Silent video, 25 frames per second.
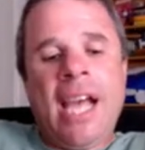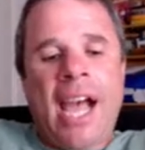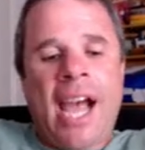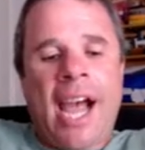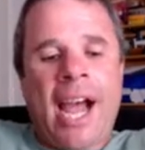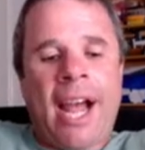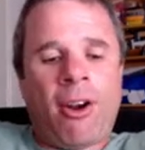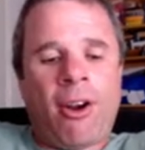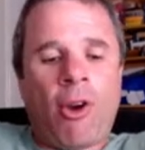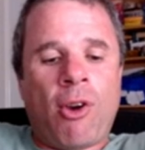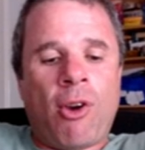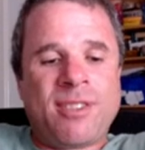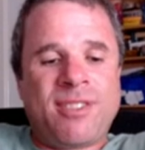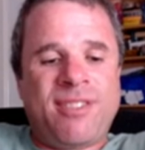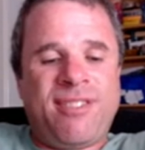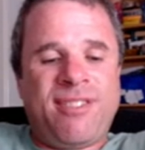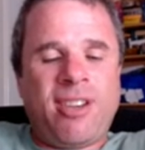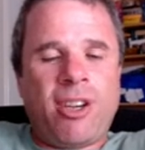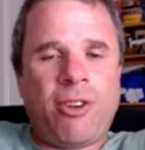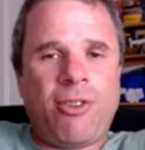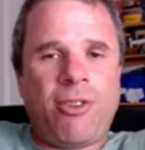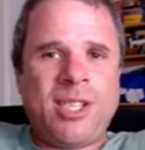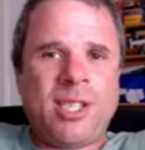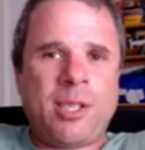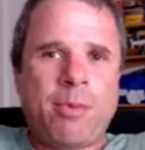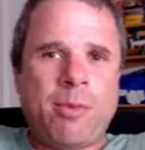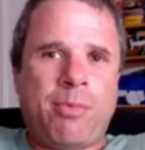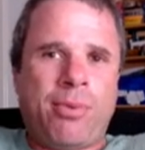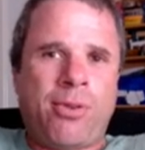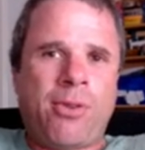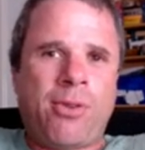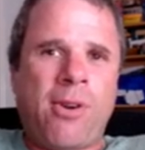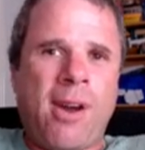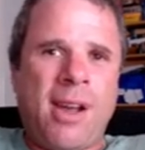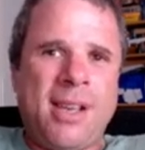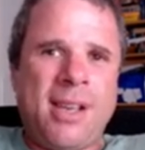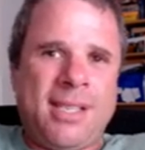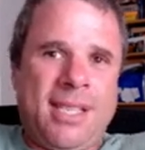and I was very
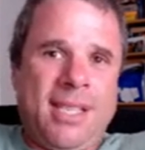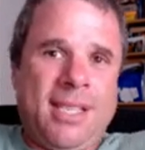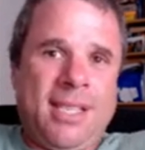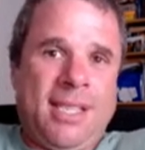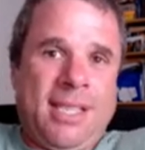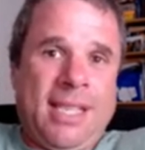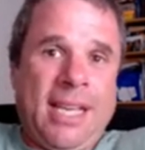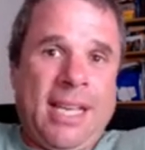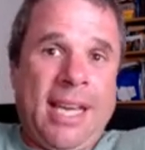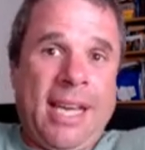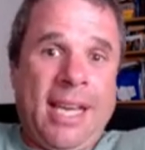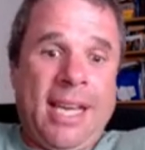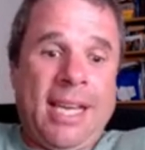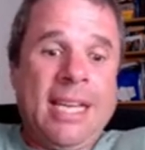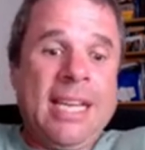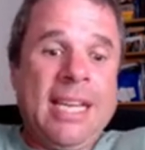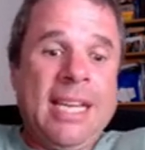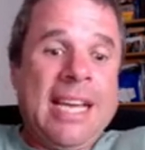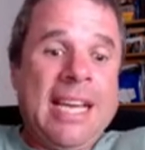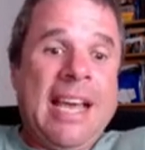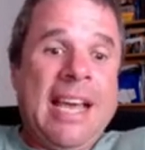surprised to see